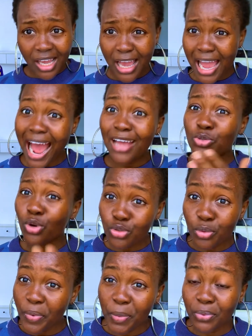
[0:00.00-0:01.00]
I told you
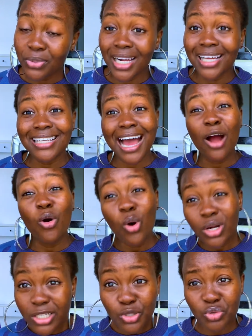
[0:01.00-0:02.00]
people that
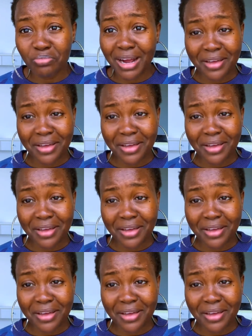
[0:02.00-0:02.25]
according to my